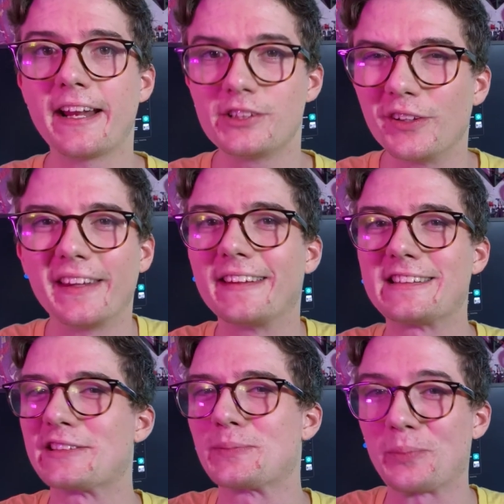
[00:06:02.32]
I do think
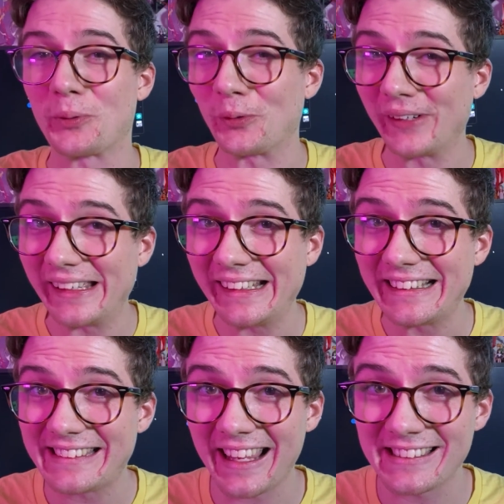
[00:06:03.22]
this is
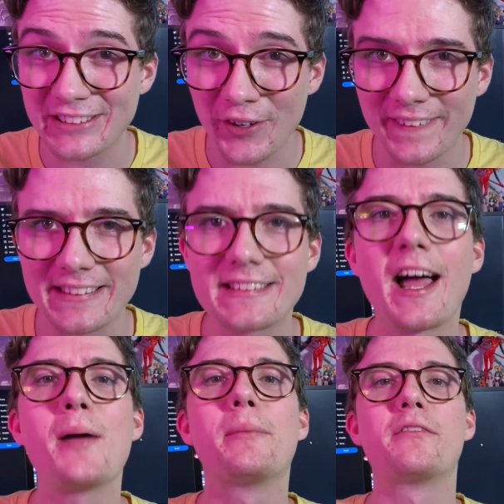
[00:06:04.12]
pretty set in stone at this
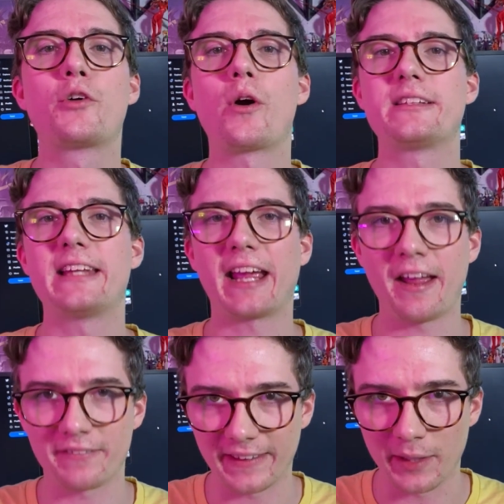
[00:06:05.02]
time, but of course take
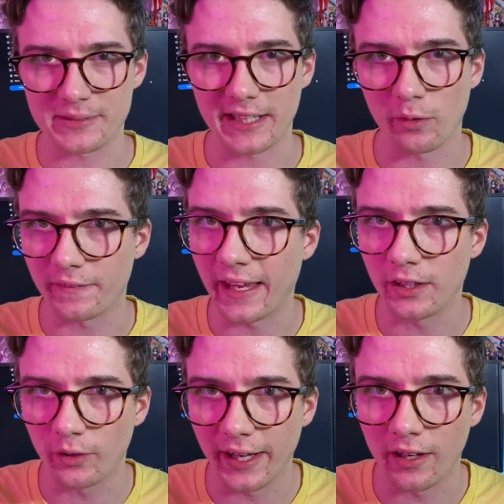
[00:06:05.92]
everything I'm saying with a
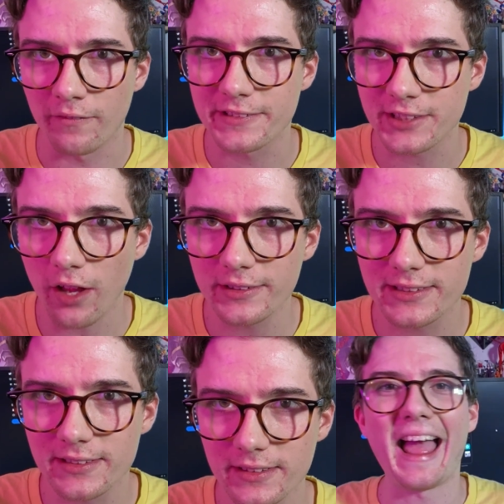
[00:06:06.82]
grain of
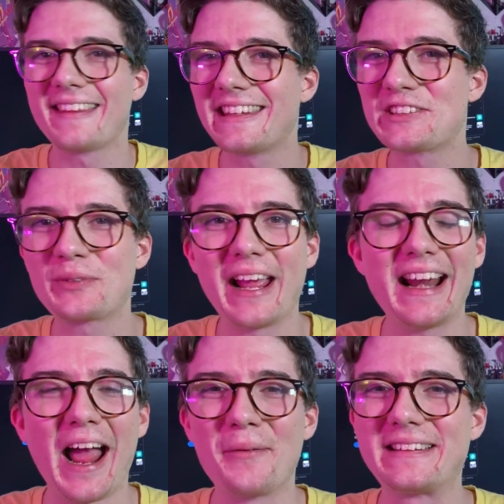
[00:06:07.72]
salt. At this
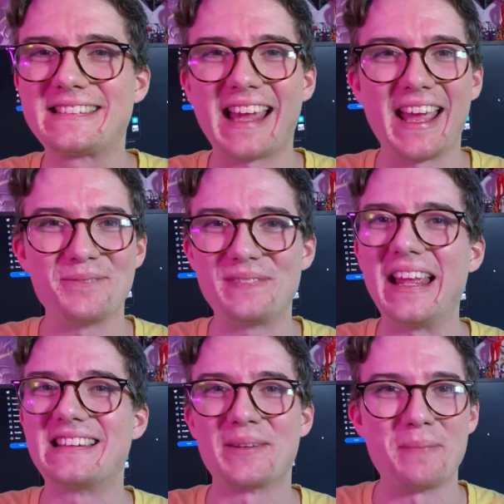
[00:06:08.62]
rate, I would say
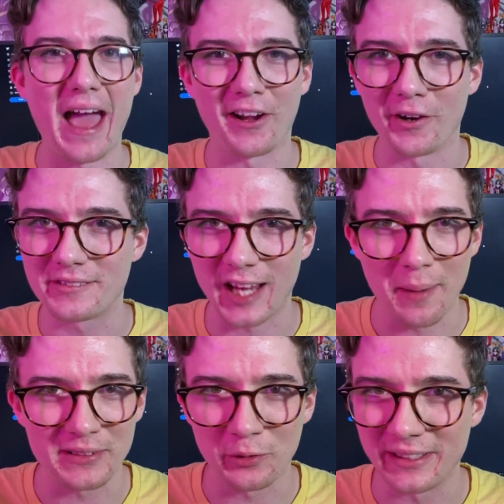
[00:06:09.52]
it's a matter of
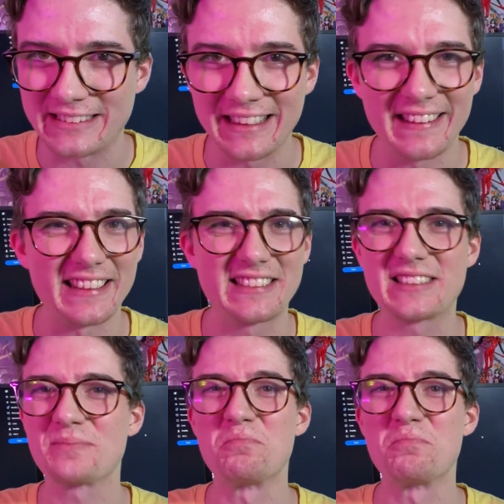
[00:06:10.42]
time till we see this